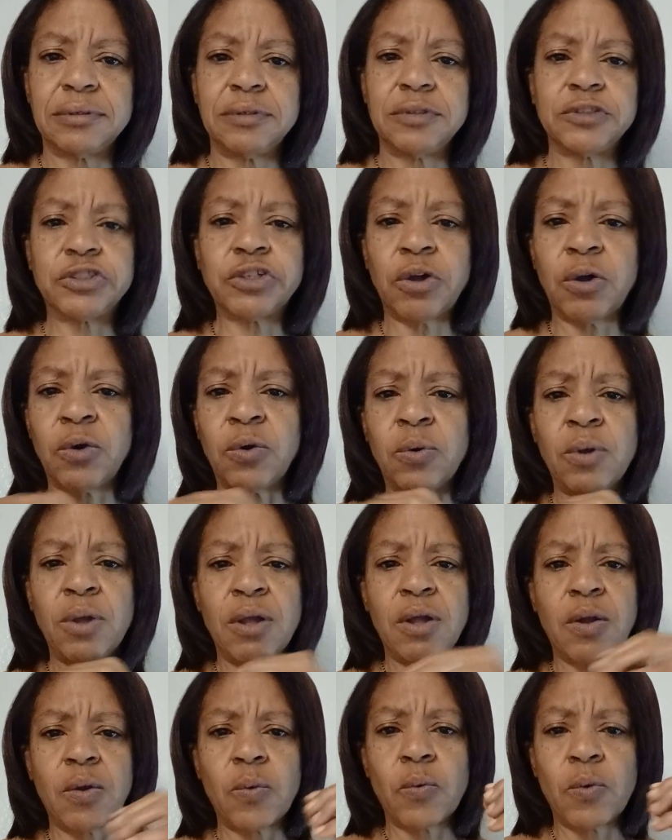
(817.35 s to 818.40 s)
So
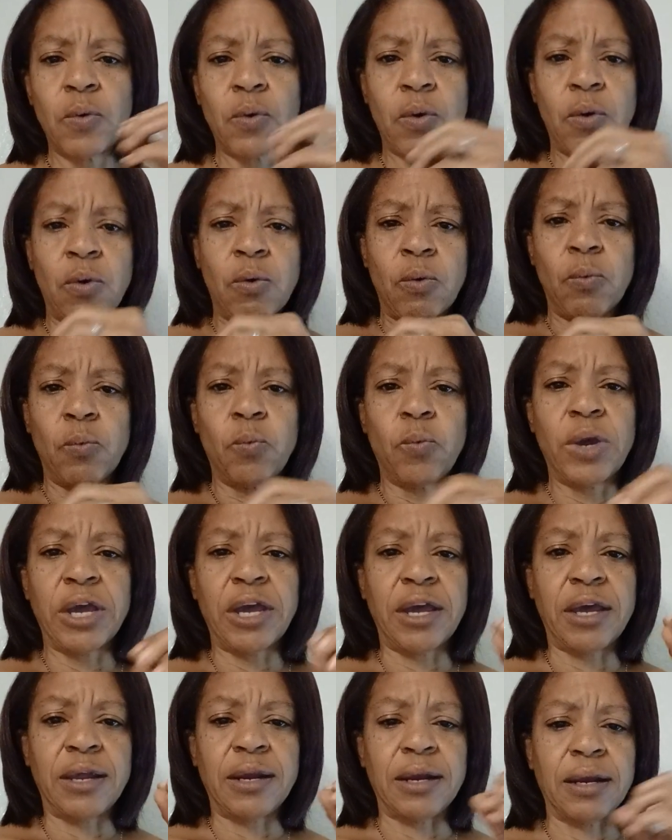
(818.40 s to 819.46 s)

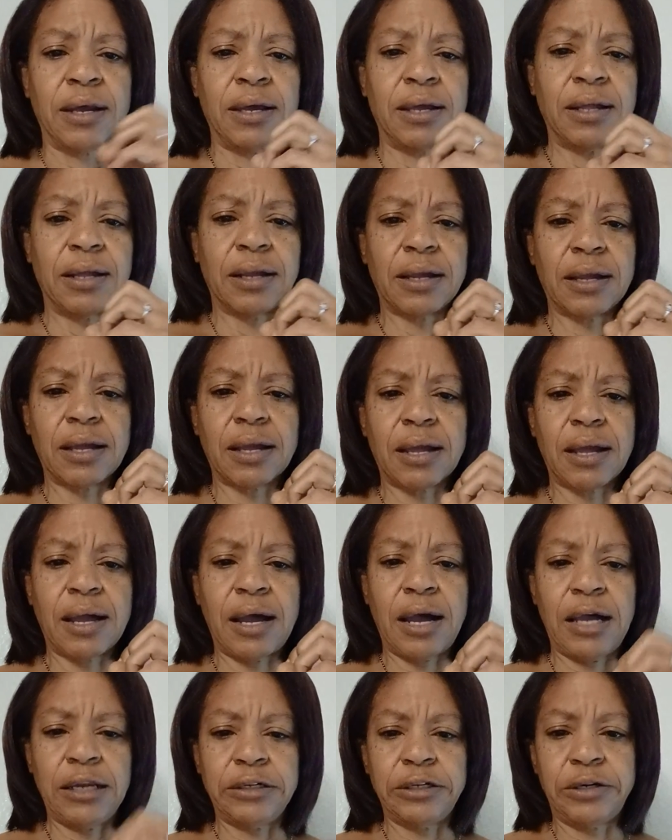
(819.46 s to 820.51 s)
when
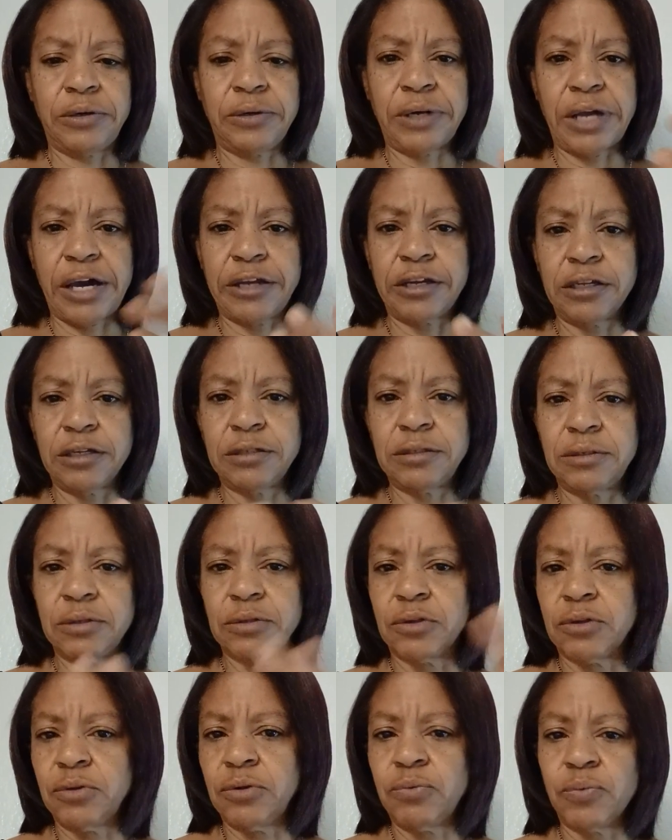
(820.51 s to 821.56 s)
I learned how
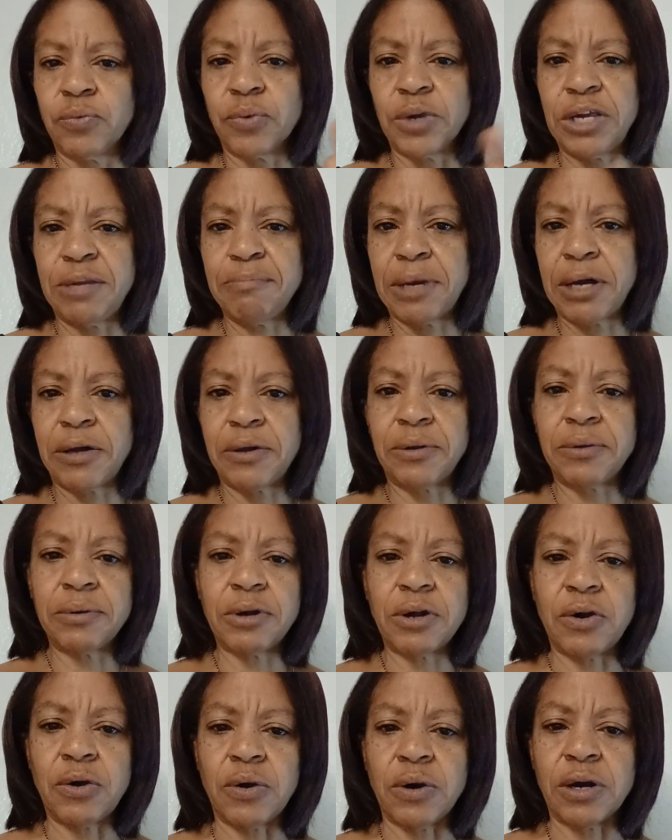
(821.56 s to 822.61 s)
to read my own
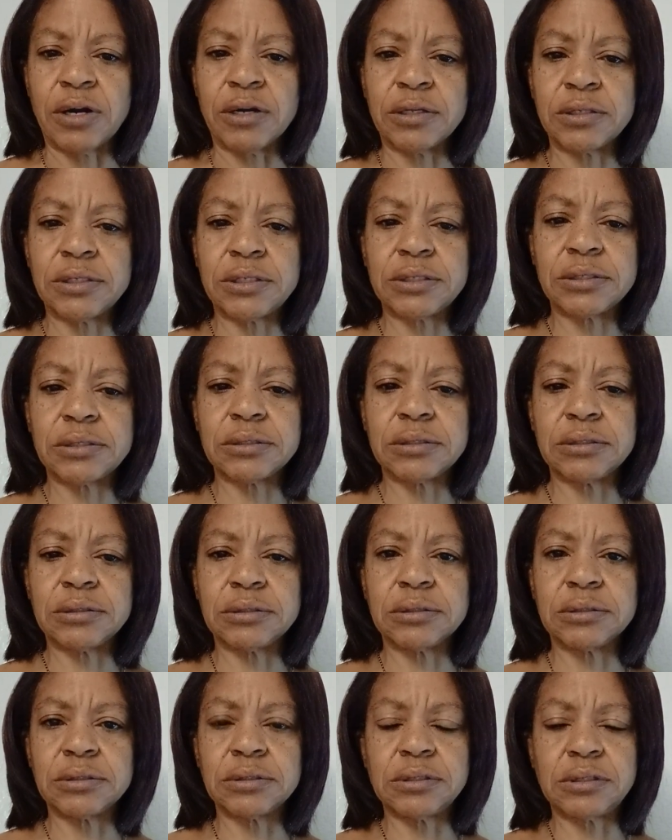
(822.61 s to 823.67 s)
cards,
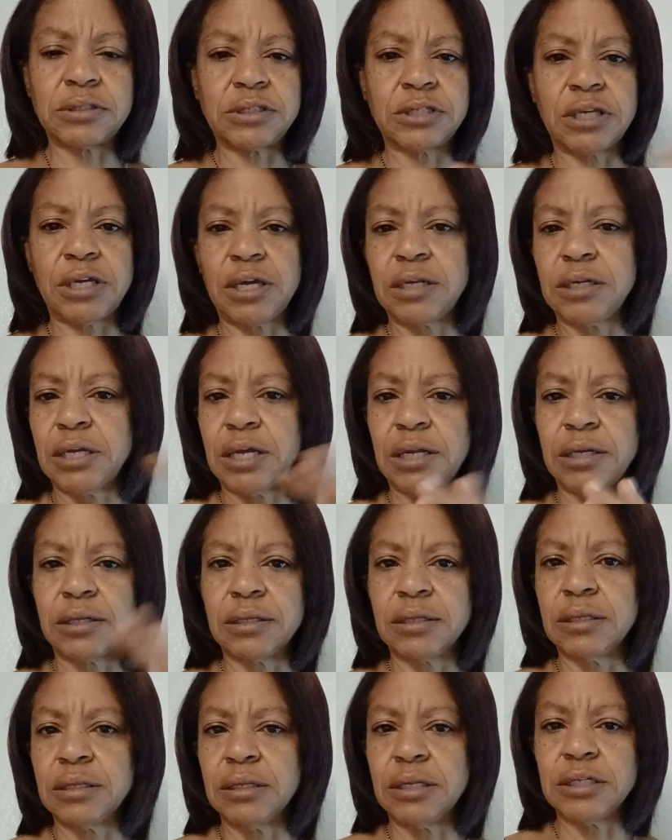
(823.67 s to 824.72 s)
seeing that
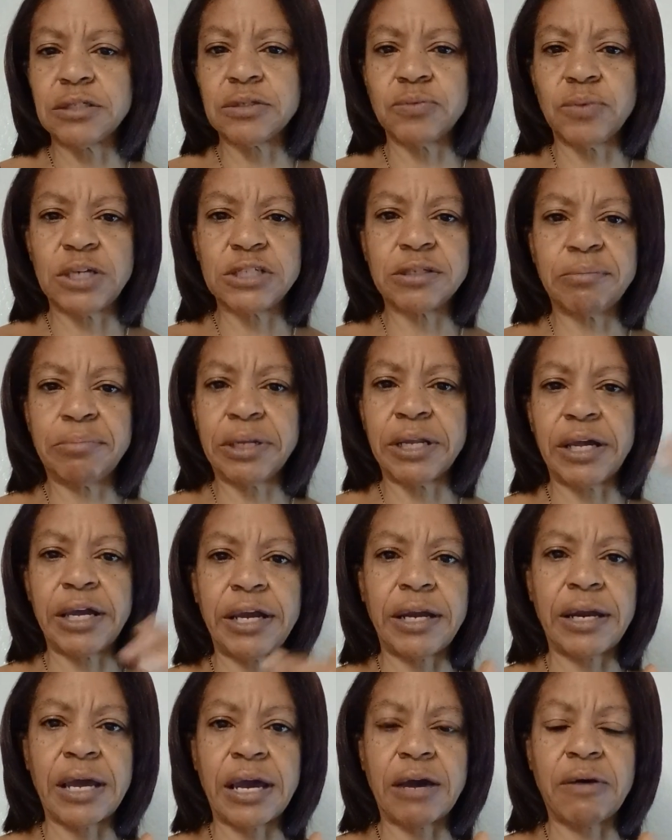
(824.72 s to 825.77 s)
this wasn't
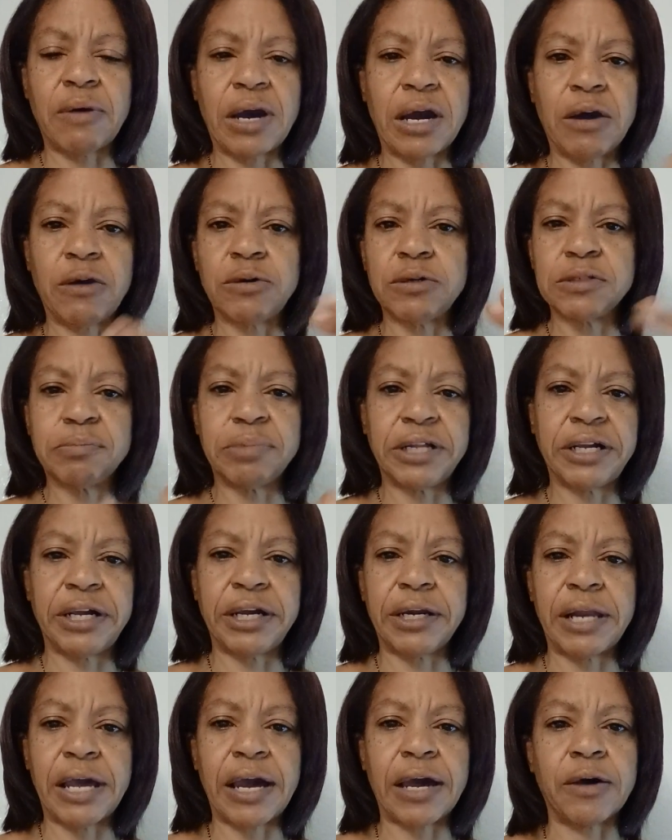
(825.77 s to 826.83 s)
playing out how it was
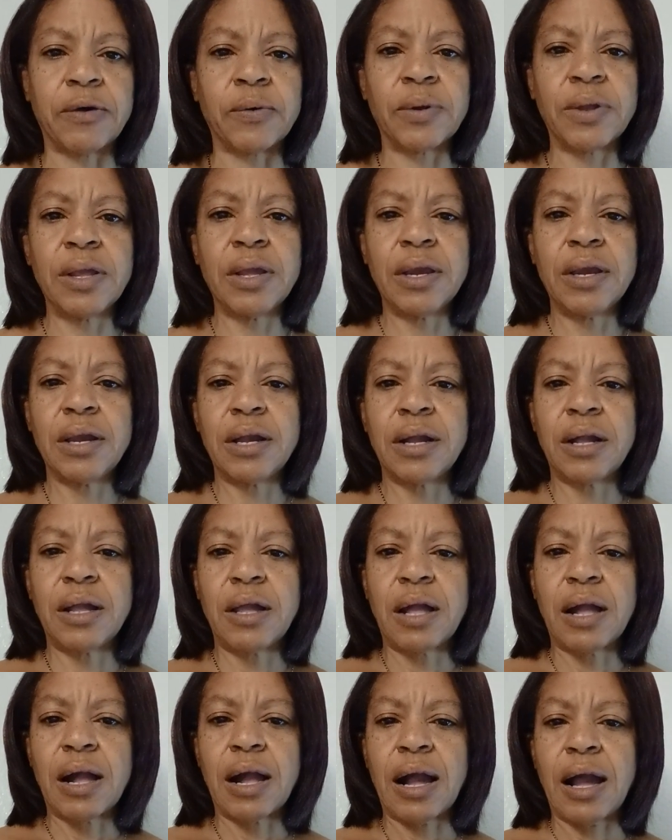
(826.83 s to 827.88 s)
playing out,
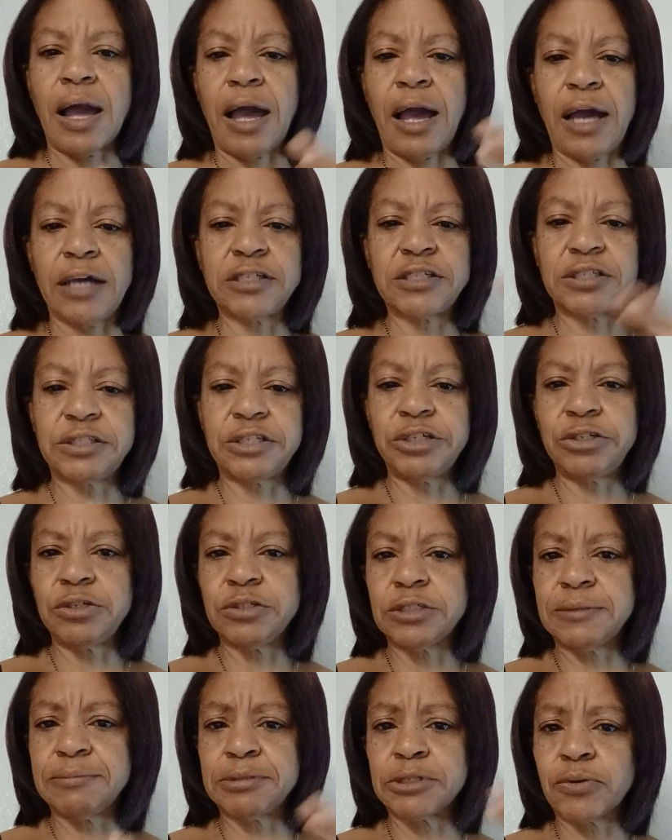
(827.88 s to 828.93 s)
I still
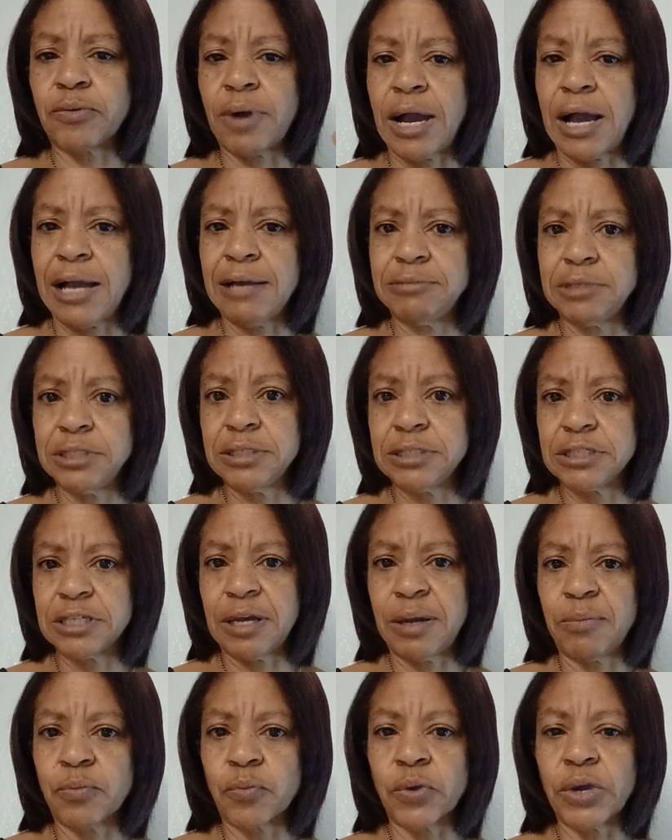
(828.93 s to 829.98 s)
subscribe to
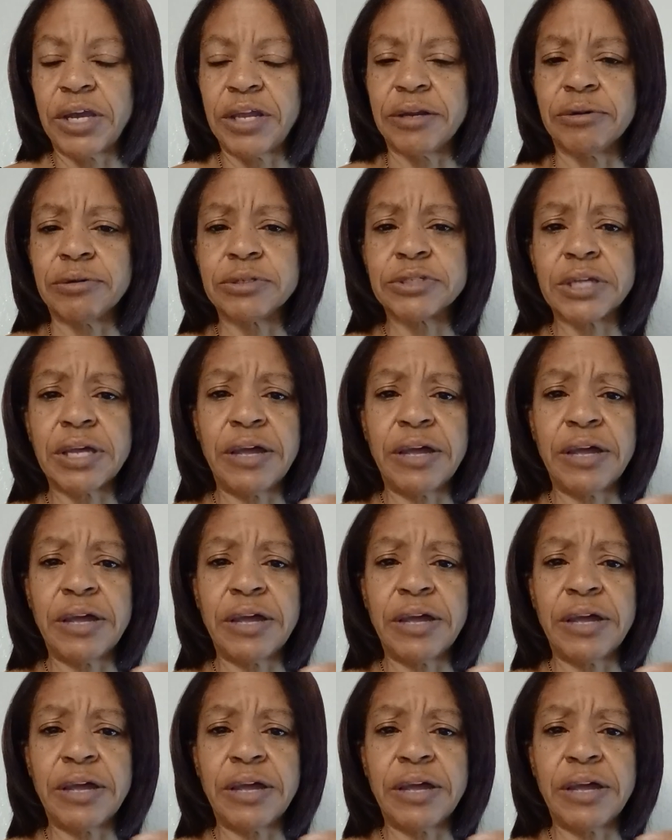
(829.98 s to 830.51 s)
some readers.